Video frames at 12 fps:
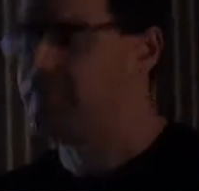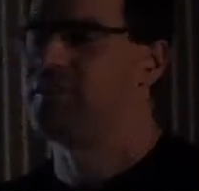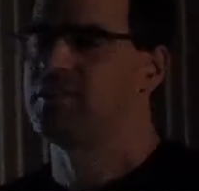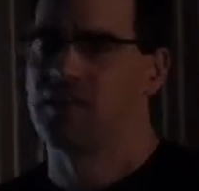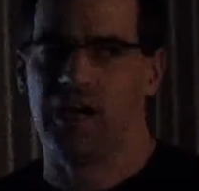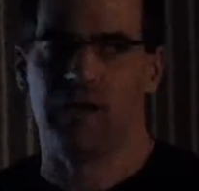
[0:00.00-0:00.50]

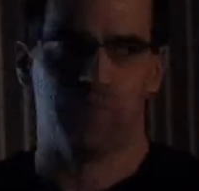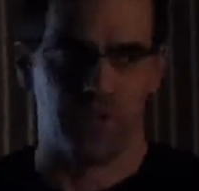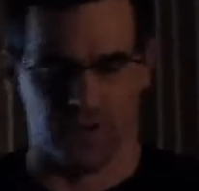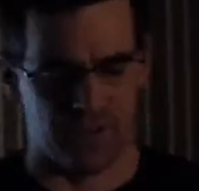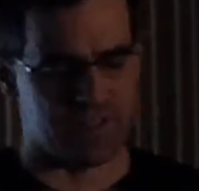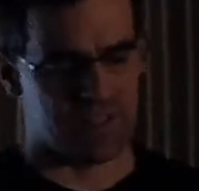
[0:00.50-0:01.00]
the time,
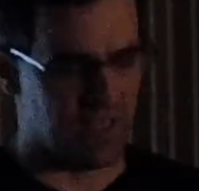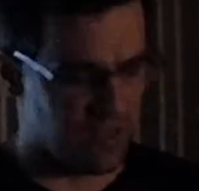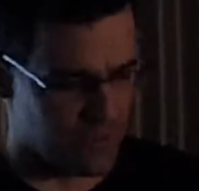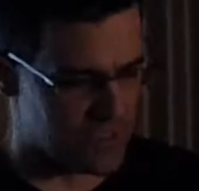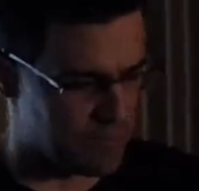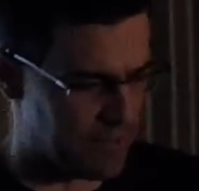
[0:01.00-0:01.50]
this
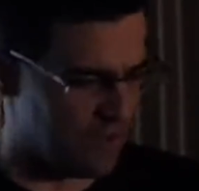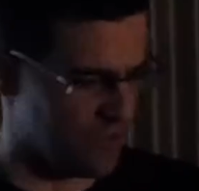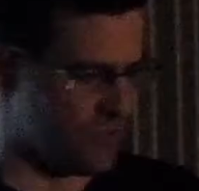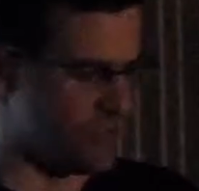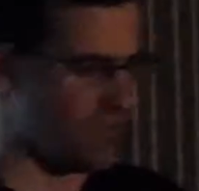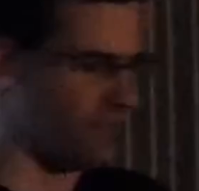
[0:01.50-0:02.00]
thing was
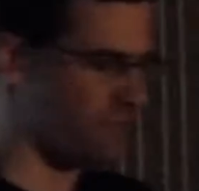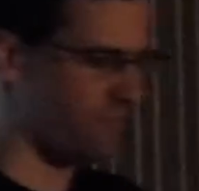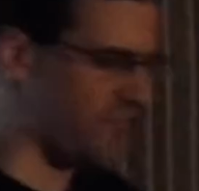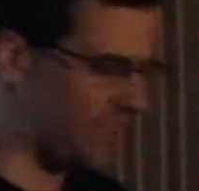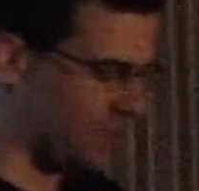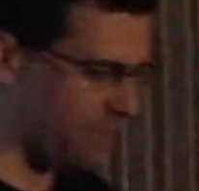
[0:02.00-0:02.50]
about sort
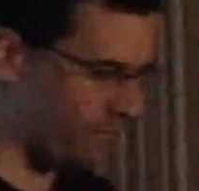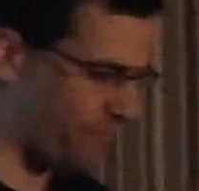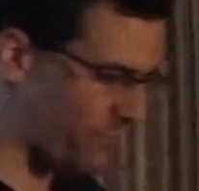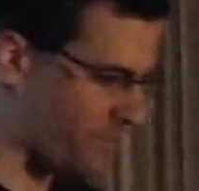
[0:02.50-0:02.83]
of